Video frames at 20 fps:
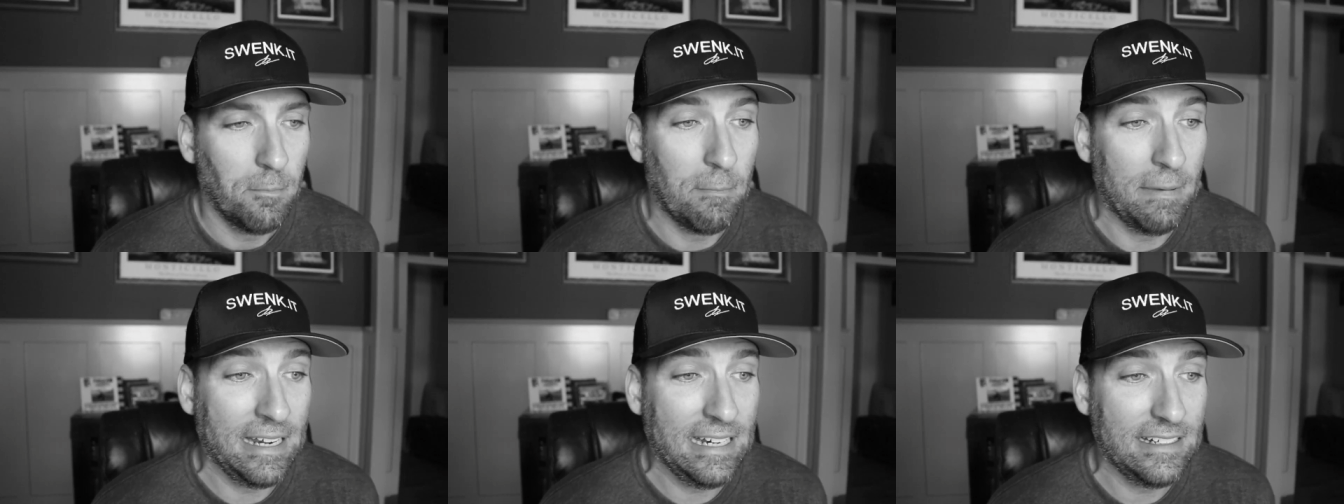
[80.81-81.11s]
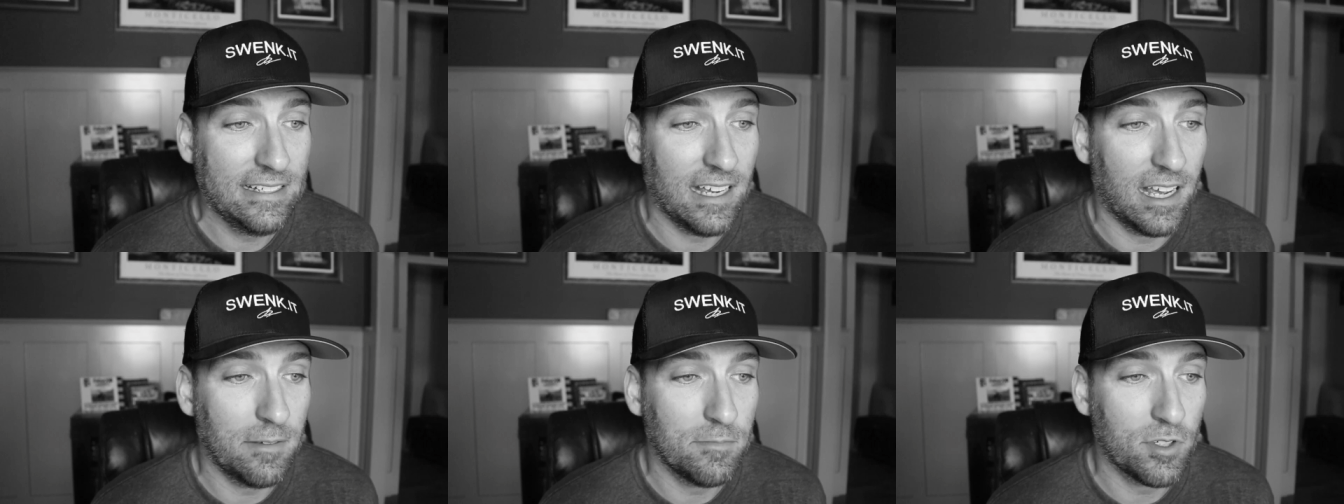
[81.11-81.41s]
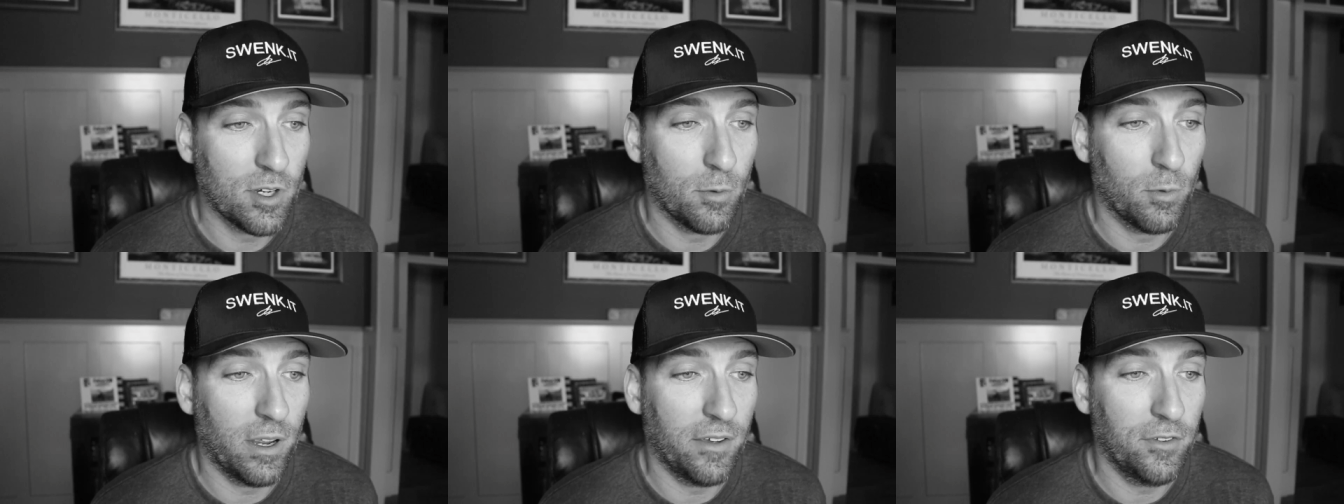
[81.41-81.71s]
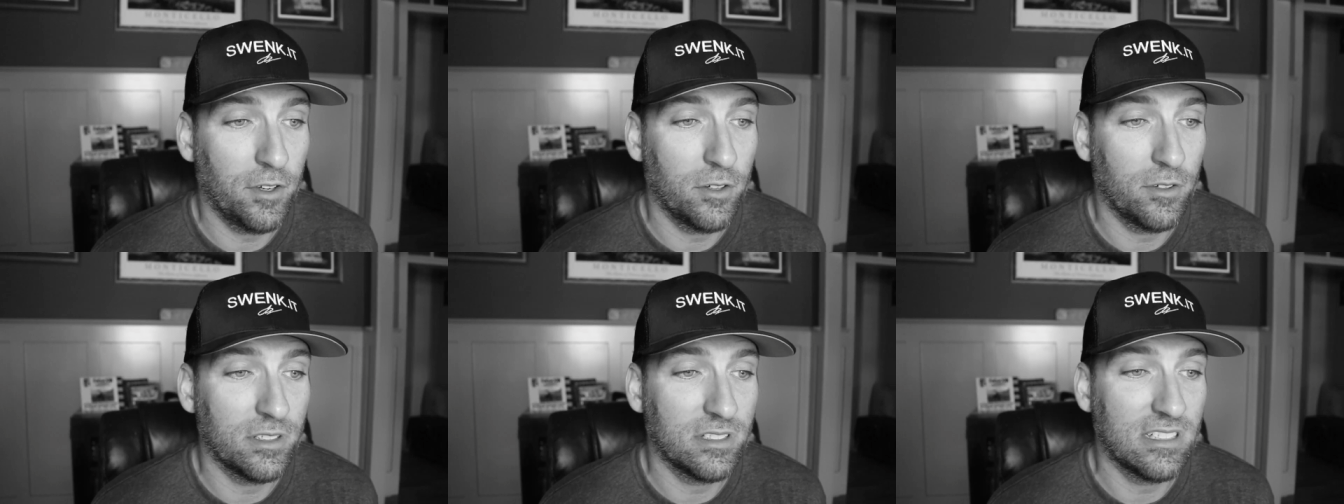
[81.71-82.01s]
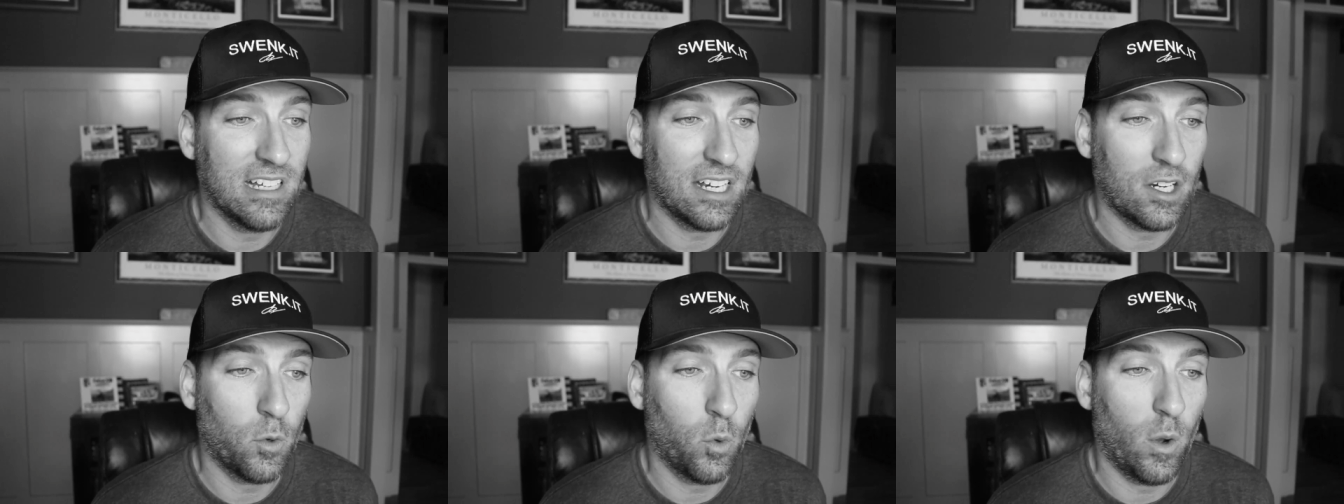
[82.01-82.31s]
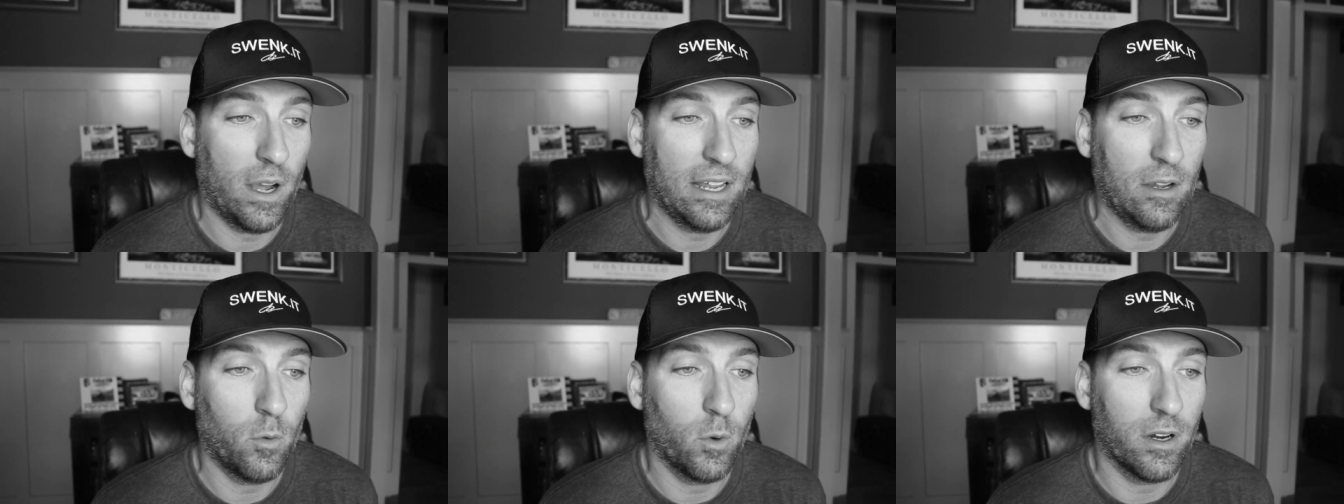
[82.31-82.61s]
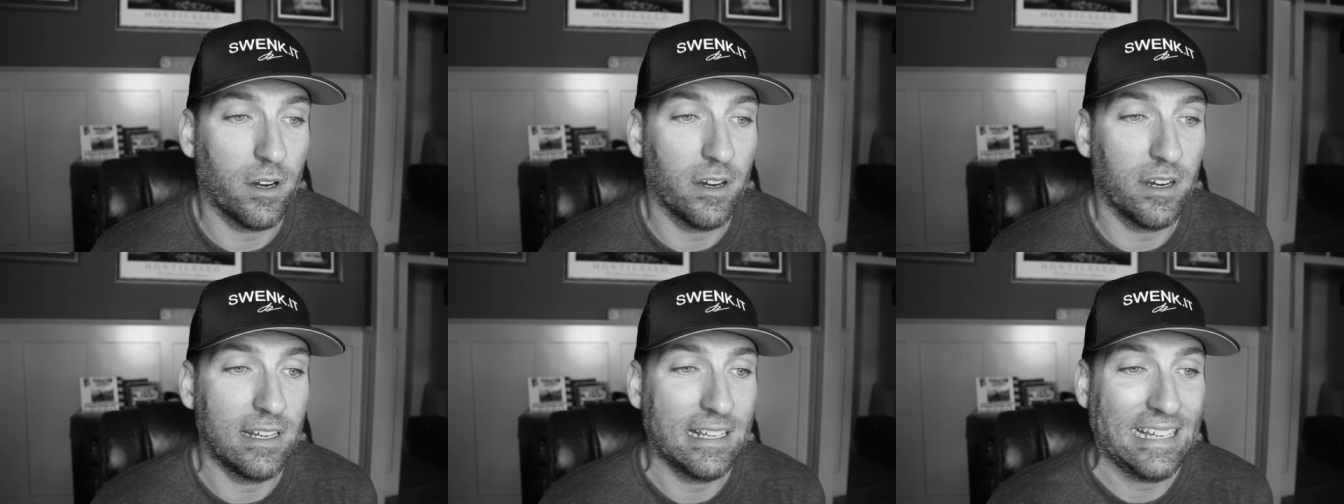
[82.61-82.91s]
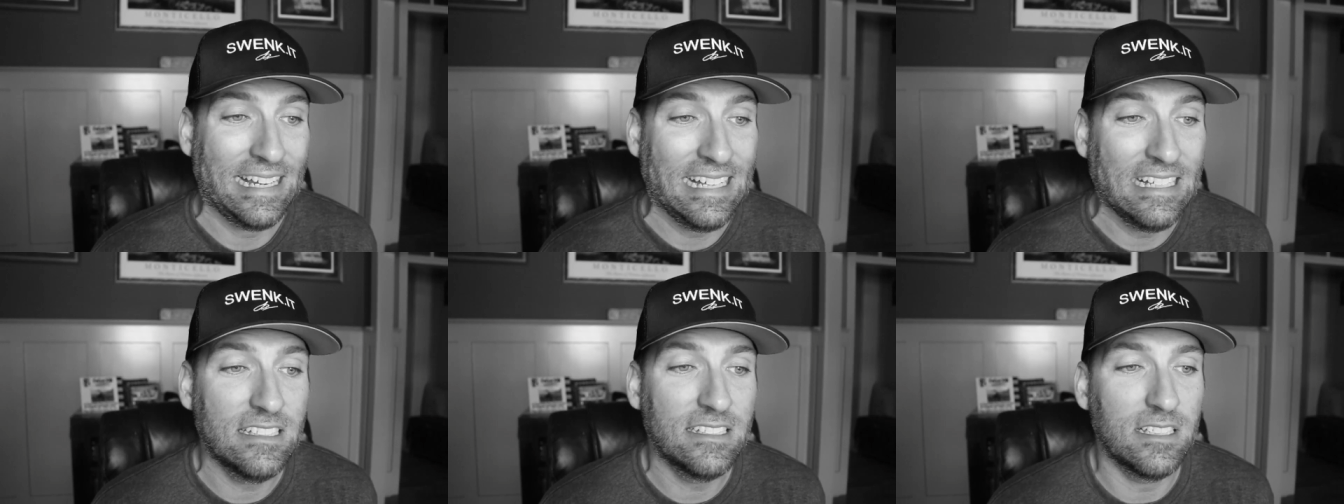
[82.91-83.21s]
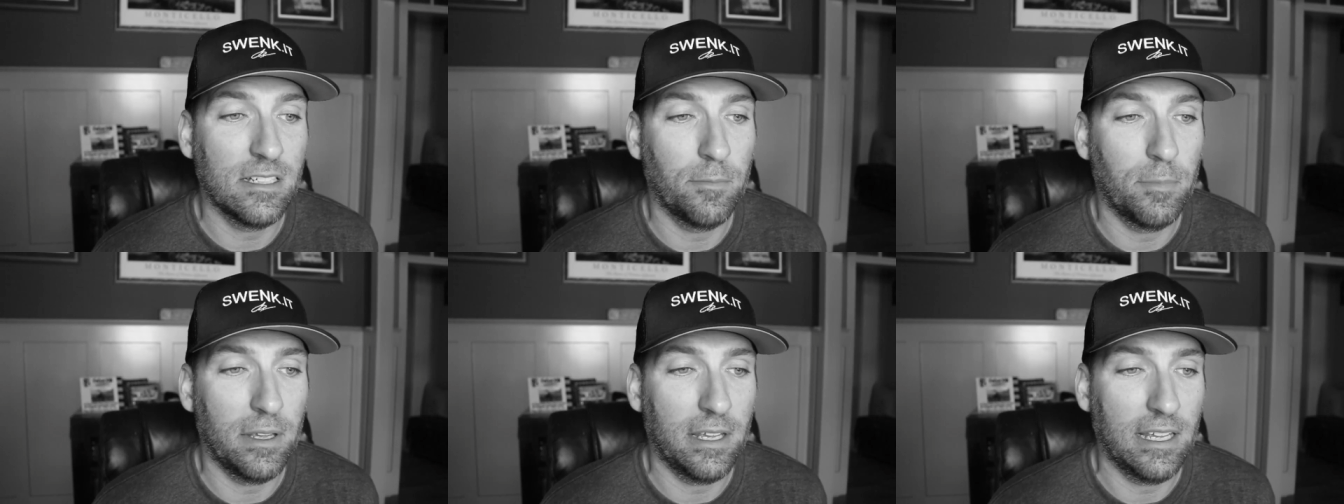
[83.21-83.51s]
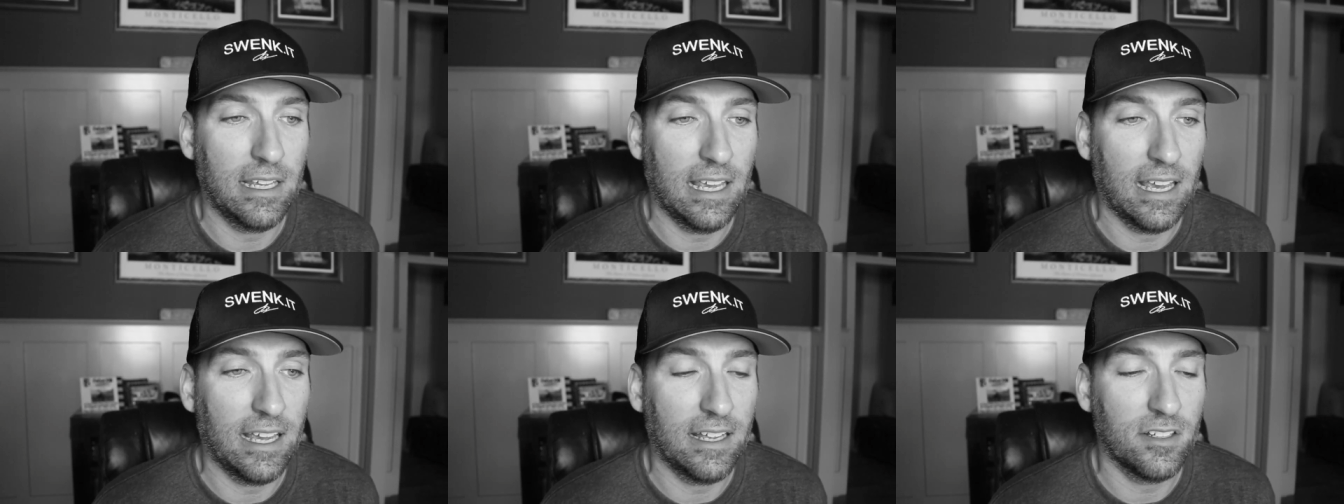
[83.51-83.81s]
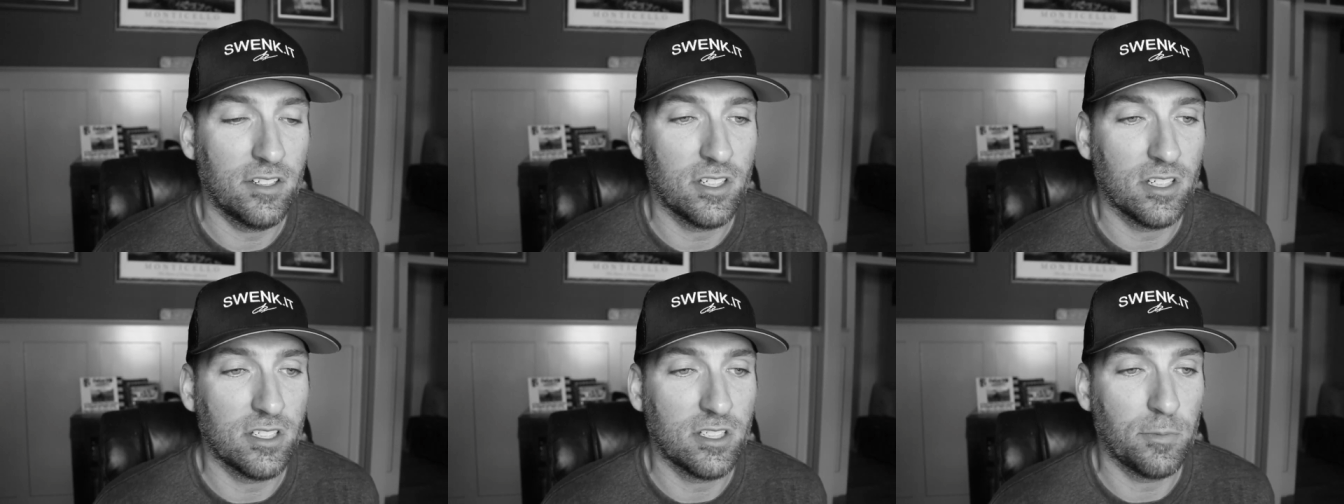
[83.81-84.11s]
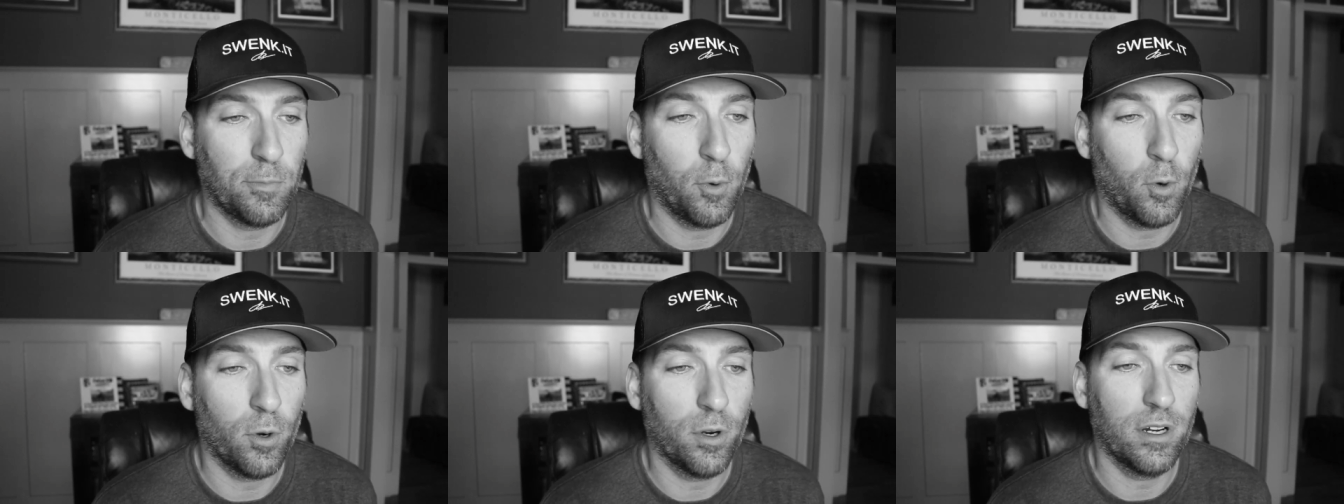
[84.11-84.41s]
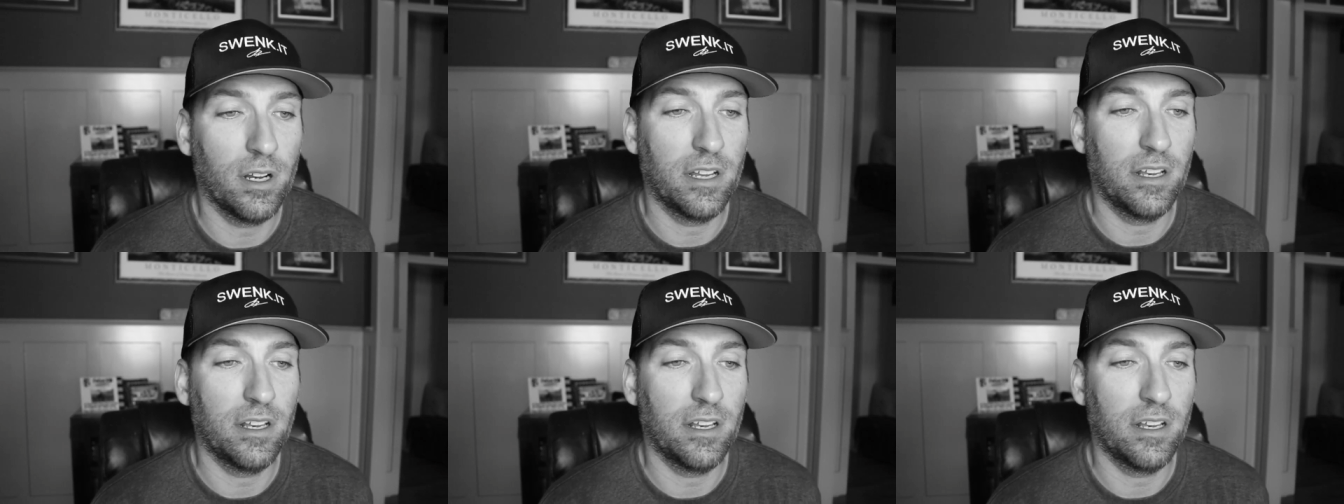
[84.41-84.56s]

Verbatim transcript: many times our revenue is not quite where it needs to be yet to support